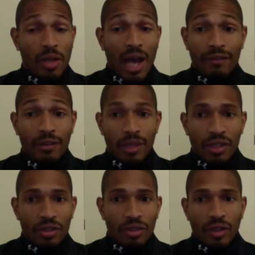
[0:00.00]
have to
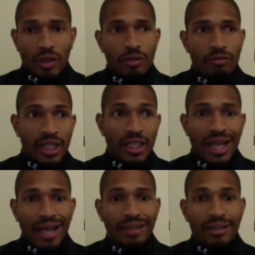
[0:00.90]
make sure that you're ready
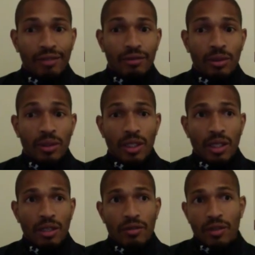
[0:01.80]
and at a level
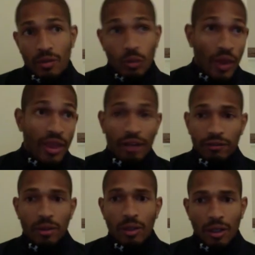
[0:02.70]
when that
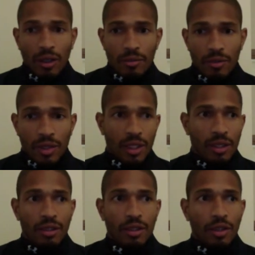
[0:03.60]
phone call comes
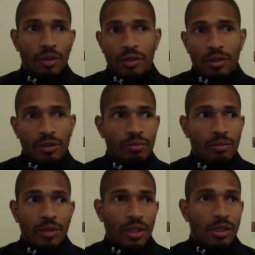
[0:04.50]
in. You know, you're
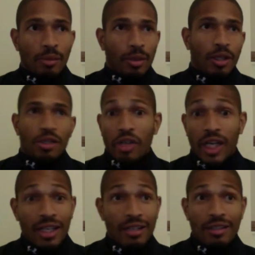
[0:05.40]
jumping on a
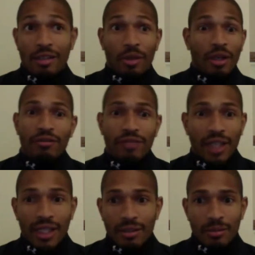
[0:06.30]
train, jumping on a
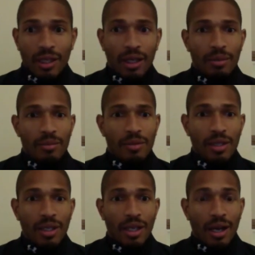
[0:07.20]
flight
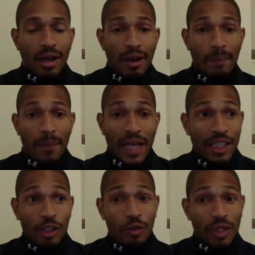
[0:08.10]
sometimes, and
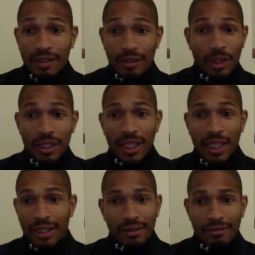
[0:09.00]
you need to be
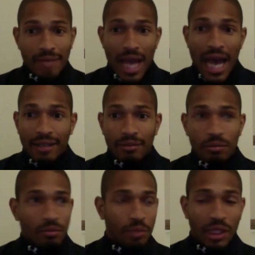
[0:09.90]
like at
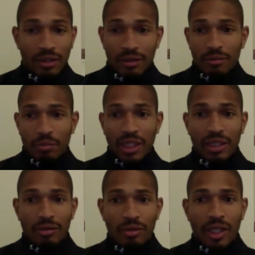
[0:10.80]
peak
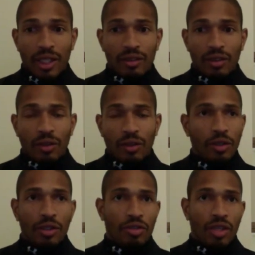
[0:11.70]
level, ready to go, or you're
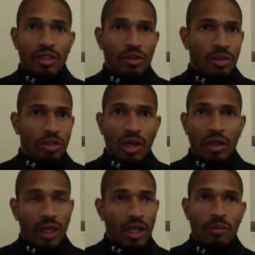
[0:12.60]
going straight into a
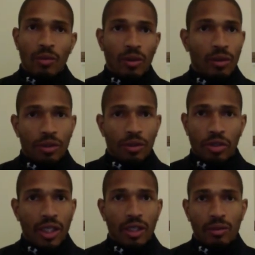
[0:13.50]
trial game or
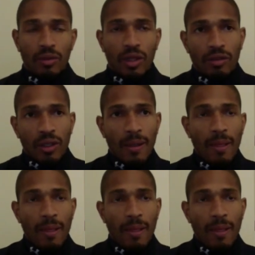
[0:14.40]
training or whatever.